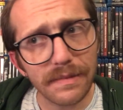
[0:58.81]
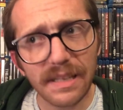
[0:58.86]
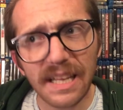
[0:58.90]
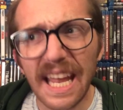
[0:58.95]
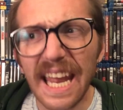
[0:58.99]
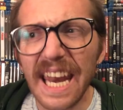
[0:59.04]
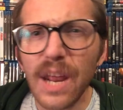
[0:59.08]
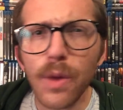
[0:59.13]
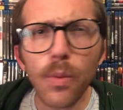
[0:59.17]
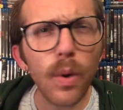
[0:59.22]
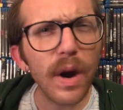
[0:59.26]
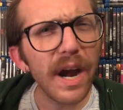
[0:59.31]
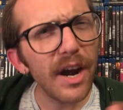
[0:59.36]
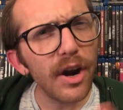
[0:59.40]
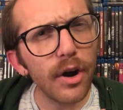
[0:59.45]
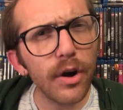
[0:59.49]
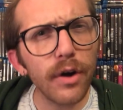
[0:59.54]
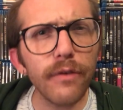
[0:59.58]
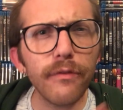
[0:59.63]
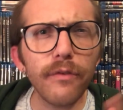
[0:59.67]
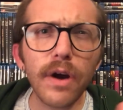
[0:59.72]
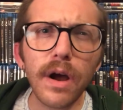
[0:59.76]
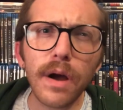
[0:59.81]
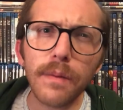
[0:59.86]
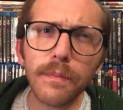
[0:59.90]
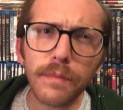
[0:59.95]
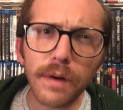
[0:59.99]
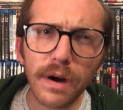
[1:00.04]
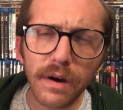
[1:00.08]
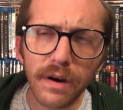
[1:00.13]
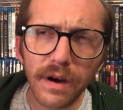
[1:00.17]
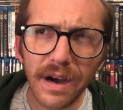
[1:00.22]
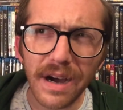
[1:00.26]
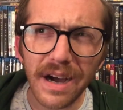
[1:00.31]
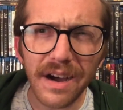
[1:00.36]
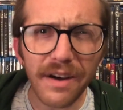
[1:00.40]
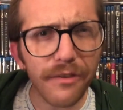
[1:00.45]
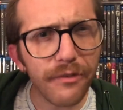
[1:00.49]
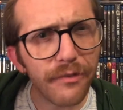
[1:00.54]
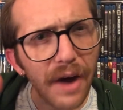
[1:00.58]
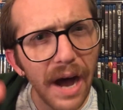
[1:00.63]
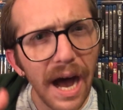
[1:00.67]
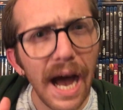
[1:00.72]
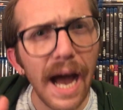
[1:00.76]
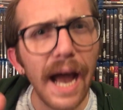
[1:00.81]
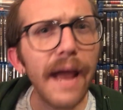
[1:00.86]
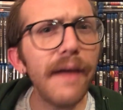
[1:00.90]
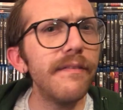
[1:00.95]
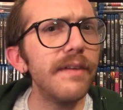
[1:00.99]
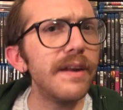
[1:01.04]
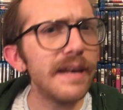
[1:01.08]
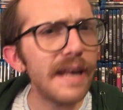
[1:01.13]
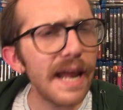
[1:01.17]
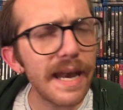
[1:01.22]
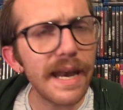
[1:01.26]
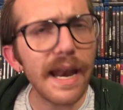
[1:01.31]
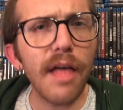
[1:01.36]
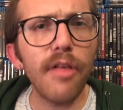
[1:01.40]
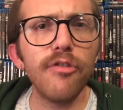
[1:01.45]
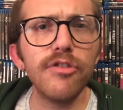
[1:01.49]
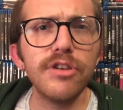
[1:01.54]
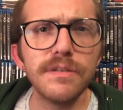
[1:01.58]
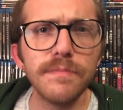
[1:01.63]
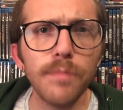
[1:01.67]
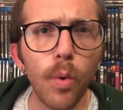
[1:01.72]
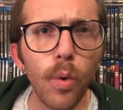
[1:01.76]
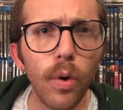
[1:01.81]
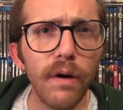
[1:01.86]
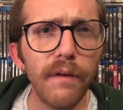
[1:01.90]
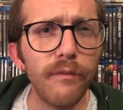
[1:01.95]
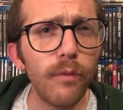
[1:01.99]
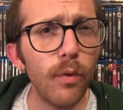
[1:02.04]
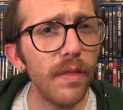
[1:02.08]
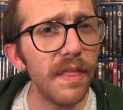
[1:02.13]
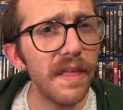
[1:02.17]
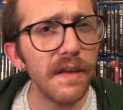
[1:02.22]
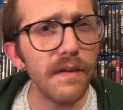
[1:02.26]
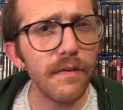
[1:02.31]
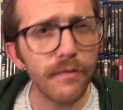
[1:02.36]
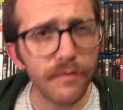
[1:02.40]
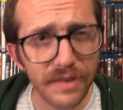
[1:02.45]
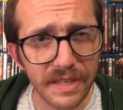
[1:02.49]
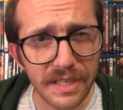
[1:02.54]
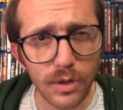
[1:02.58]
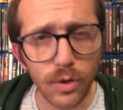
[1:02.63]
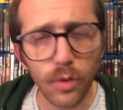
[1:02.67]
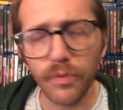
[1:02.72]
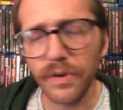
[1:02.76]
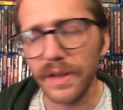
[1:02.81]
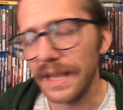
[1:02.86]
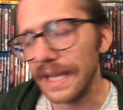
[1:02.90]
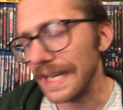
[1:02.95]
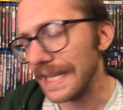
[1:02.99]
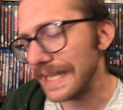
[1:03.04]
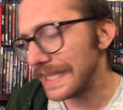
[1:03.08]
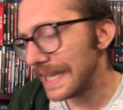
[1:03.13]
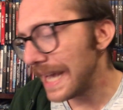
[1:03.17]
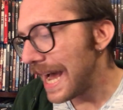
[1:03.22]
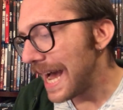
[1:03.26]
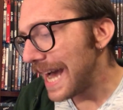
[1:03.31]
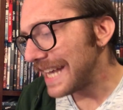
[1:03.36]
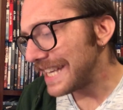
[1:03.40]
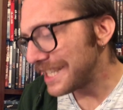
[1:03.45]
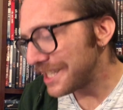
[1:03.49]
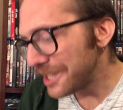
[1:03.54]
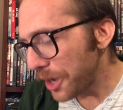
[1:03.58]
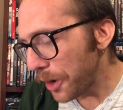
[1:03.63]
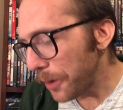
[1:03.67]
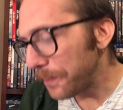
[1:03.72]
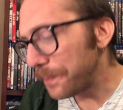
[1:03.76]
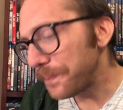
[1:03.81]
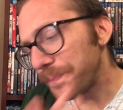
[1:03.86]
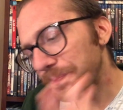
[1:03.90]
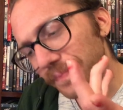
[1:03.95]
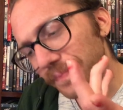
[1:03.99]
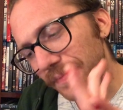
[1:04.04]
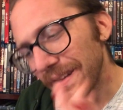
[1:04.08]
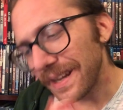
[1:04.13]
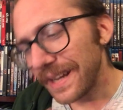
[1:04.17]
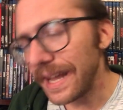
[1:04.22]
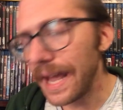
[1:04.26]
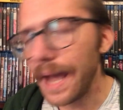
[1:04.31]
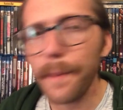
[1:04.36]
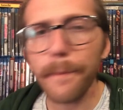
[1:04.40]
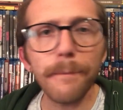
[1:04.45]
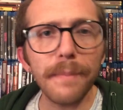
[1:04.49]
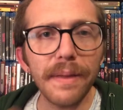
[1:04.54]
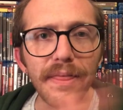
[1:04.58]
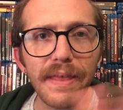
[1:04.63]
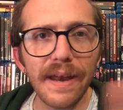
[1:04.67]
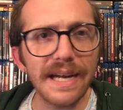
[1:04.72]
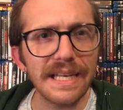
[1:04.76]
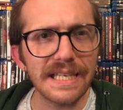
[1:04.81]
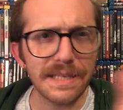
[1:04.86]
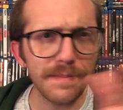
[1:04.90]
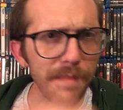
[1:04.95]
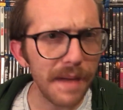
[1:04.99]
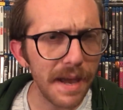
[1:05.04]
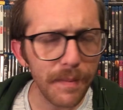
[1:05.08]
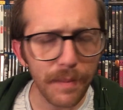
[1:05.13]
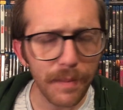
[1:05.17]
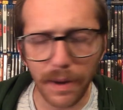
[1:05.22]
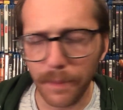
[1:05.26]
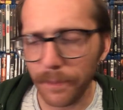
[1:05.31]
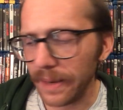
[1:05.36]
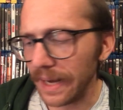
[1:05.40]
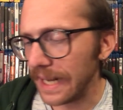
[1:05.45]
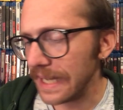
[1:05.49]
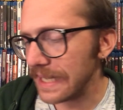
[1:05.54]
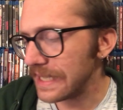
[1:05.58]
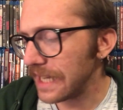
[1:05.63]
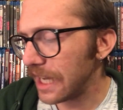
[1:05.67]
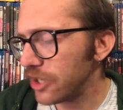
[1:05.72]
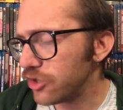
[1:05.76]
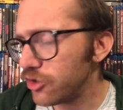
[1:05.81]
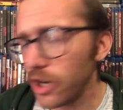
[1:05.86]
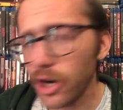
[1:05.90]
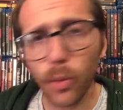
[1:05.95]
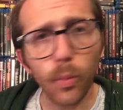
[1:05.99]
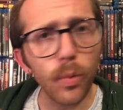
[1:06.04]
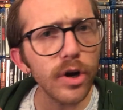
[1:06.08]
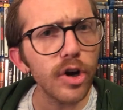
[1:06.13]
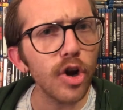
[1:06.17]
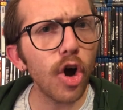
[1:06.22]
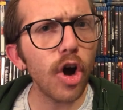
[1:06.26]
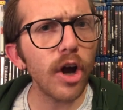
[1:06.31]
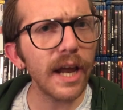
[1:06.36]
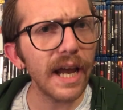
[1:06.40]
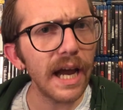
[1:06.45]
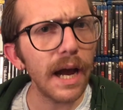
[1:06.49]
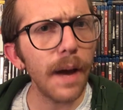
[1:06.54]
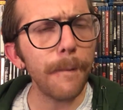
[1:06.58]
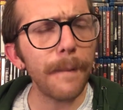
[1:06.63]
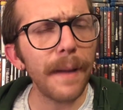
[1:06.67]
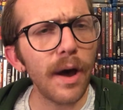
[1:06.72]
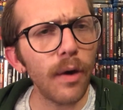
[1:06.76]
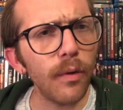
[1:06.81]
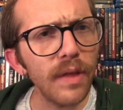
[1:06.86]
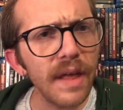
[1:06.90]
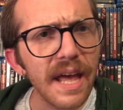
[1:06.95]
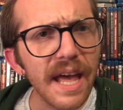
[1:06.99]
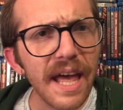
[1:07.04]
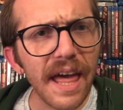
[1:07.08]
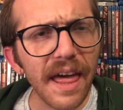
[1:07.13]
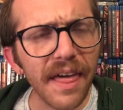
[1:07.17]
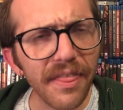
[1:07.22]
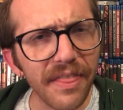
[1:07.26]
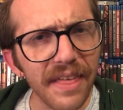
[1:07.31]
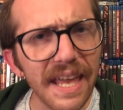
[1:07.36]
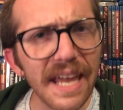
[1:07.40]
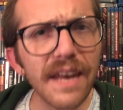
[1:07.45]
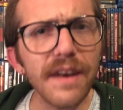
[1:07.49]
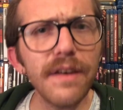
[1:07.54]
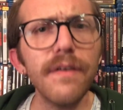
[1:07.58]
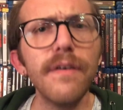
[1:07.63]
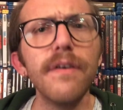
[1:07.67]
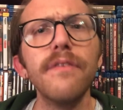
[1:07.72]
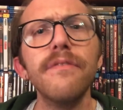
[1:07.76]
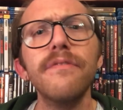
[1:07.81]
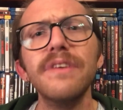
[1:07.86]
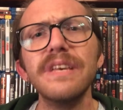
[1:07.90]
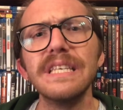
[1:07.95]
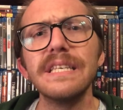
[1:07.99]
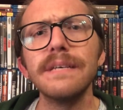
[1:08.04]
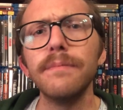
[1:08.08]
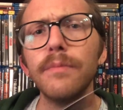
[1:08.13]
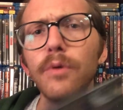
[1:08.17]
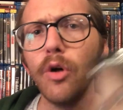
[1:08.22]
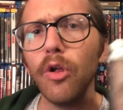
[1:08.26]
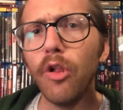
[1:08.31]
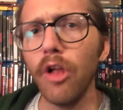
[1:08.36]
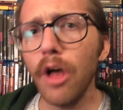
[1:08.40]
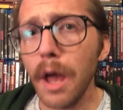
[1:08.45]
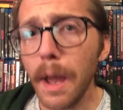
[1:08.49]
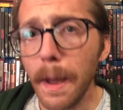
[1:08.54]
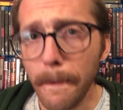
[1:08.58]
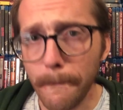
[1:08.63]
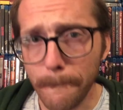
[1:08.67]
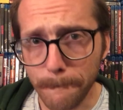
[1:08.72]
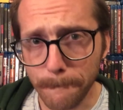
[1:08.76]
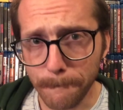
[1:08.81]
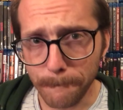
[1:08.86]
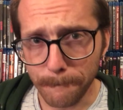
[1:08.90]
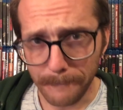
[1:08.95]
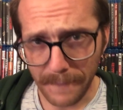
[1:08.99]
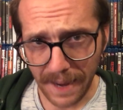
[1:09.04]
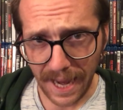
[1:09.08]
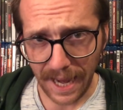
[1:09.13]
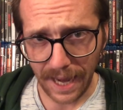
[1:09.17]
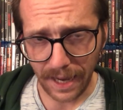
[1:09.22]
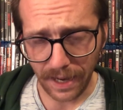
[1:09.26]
anywhere from $5 to $10 more for the physical release. So yeah, be that as it may, but I'm getting sidetracked. We're talking about The Invisible Man.